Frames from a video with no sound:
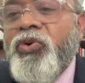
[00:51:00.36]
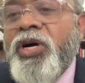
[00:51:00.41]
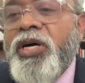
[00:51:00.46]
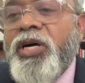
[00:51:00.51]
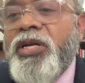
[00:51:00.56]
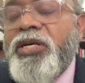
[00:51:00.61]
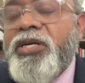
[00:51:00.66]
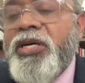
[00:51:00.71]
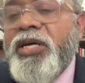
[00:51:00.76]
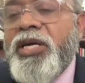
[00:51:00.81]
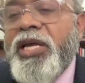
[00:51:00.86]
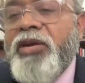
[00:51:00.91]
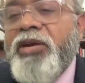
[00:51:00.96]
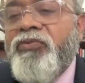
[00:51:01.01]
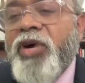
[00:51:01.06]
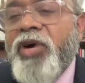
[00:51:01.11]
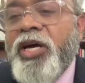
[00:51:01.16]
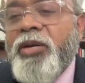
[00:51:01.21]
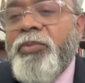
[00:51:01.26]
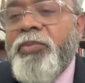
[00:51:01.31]
you are an
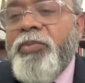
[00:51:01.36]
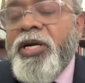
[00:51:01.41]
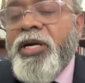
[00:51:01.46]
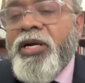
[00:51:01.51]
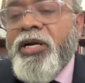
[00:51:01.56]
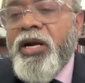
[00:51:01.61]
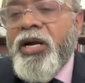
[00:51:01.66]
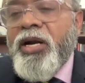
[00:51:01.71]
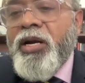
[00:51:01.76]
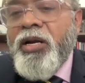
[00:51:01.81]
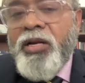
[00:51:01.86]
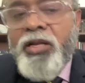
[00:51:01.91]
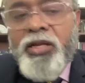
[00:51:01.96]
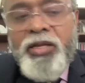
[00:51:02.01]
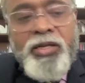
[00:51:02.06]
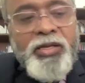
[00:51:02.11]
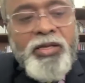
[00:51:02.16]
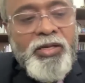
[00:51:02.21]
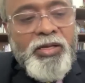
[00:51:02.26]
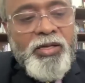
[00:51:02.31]
environmental
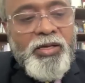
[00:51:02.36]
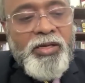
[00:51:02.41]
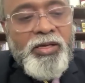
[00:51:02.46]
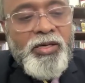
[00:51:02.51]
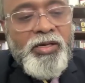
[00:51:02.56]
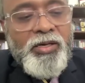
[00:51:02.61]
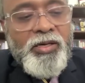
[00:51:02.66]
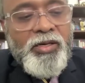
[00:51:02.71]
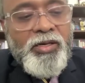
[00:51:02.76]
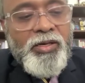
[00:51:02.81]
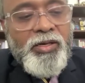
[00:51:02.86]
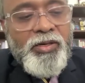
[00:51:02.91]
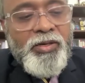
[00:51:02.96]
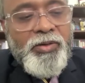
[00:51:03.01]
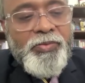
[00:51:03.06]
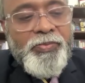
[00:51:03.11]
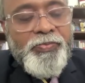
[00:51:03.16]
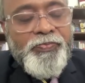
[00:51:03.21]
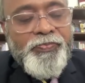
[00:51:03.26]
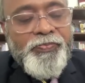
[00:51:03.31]

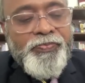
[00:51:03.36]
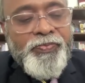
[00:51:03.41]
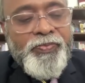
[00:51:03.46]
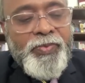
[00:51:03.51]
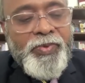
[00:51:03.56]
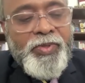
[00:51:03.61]
um,